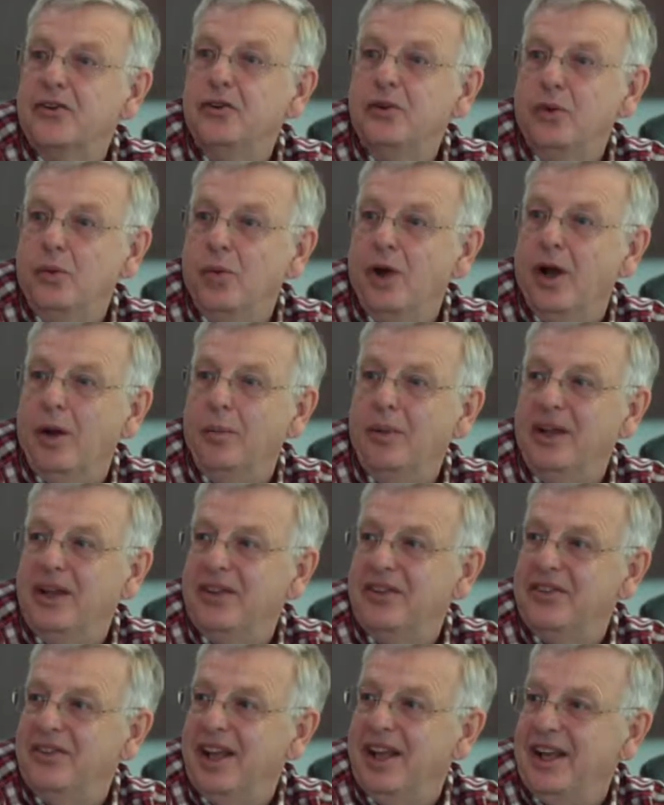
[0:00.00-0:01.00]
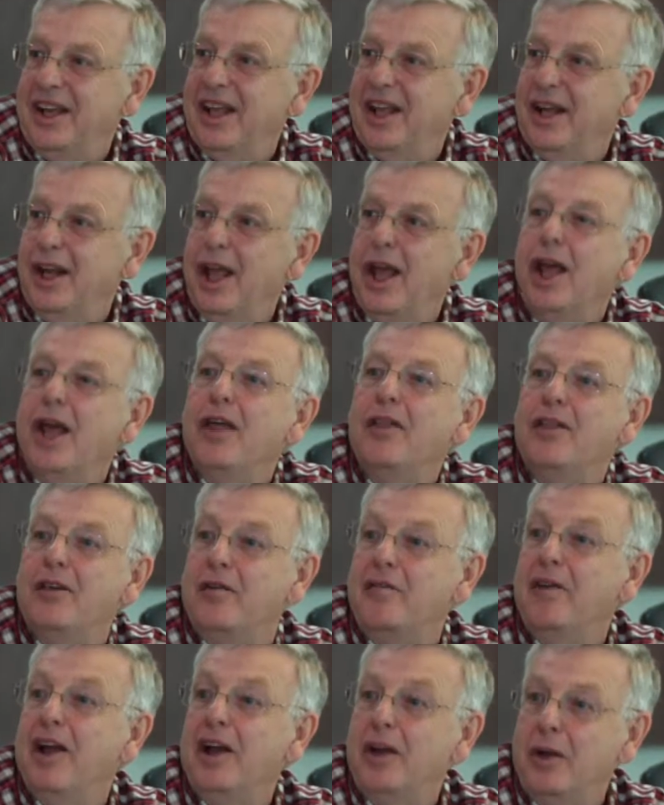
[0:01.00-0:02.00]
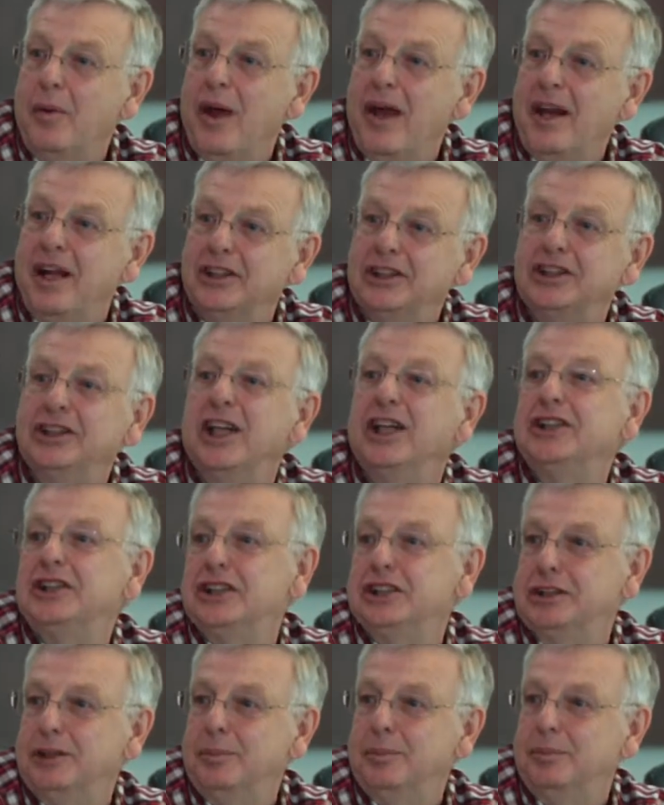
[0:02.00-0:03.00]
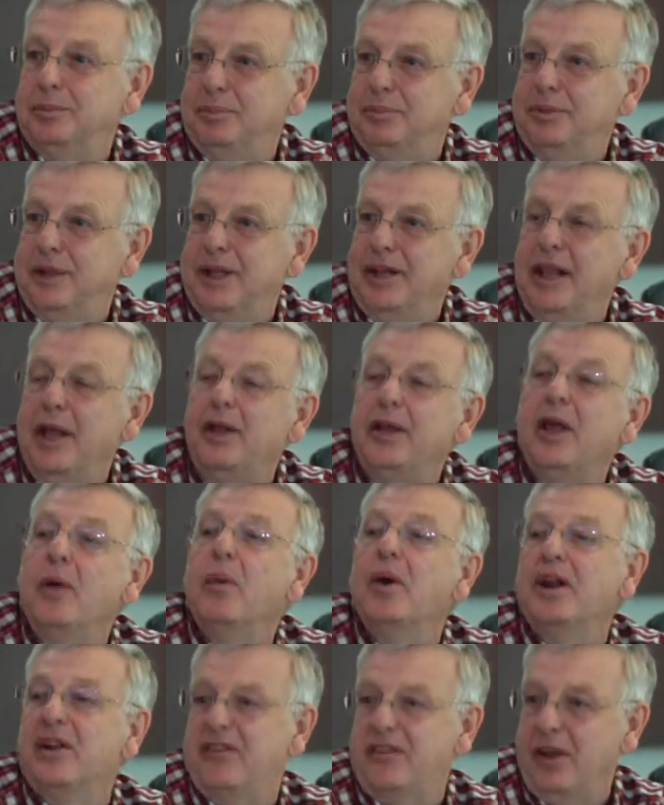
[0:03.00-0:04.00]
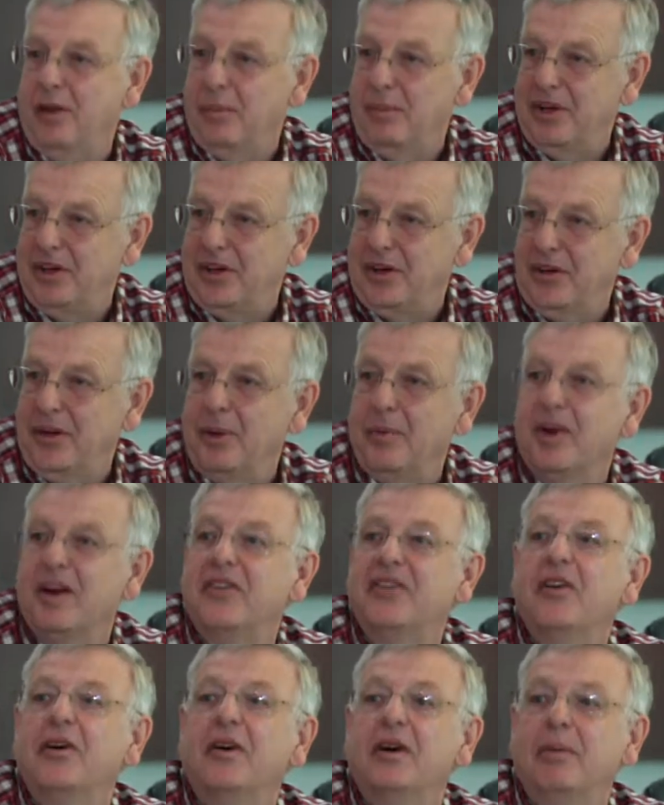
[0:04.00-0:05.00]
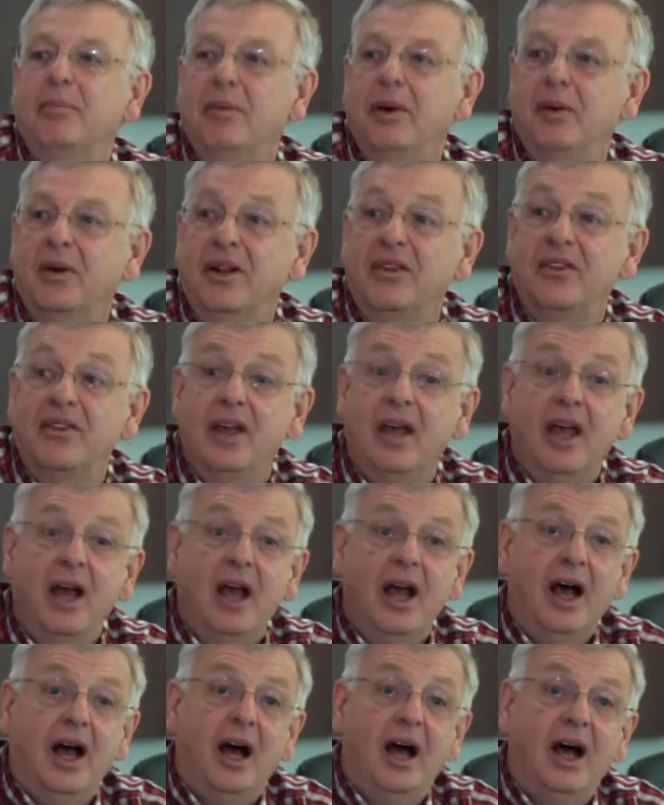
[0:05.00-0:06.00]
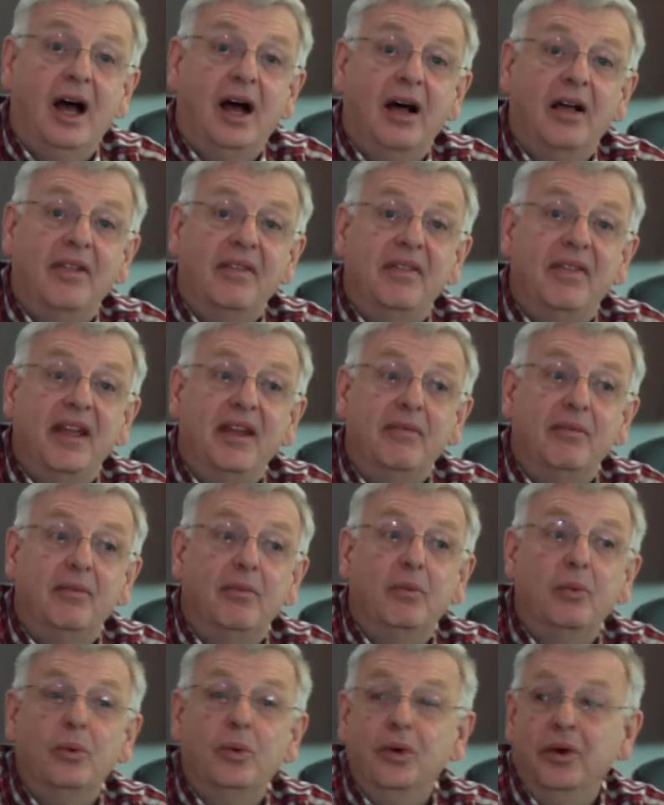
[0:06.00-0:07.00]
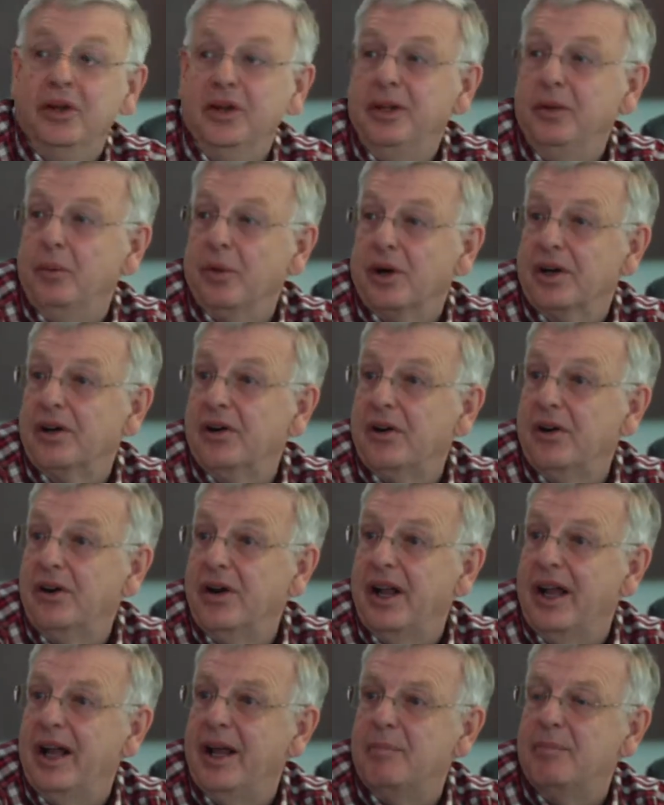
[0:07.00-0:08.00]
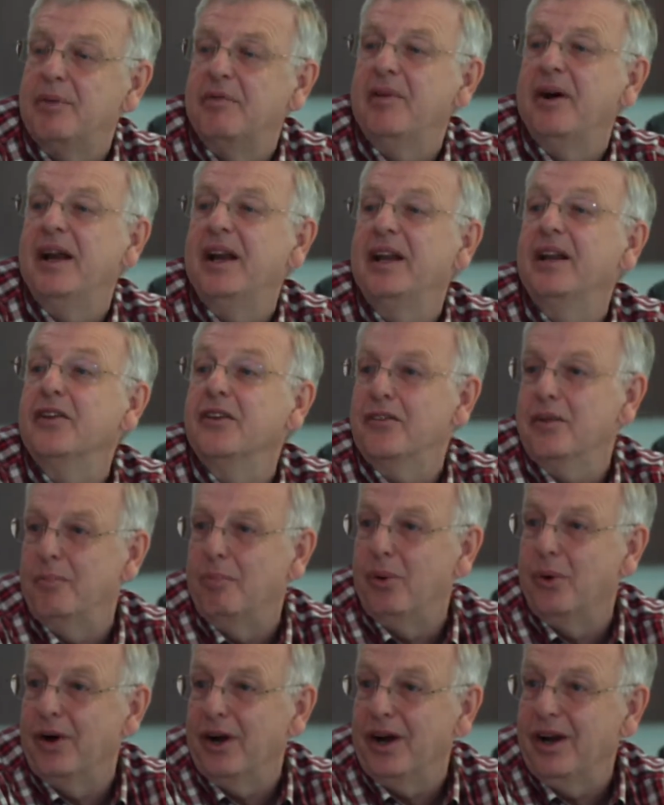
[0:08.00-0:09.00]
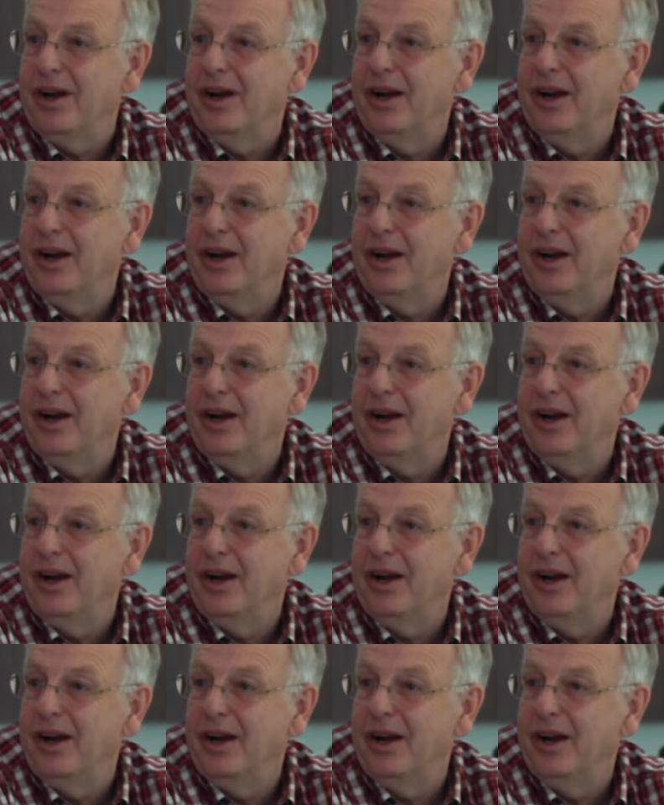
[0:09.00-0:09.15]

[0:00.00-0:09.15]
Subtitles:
do well, because again, their value added is not just they want to sell material, they want to sell components. They've really worked hard at providing the support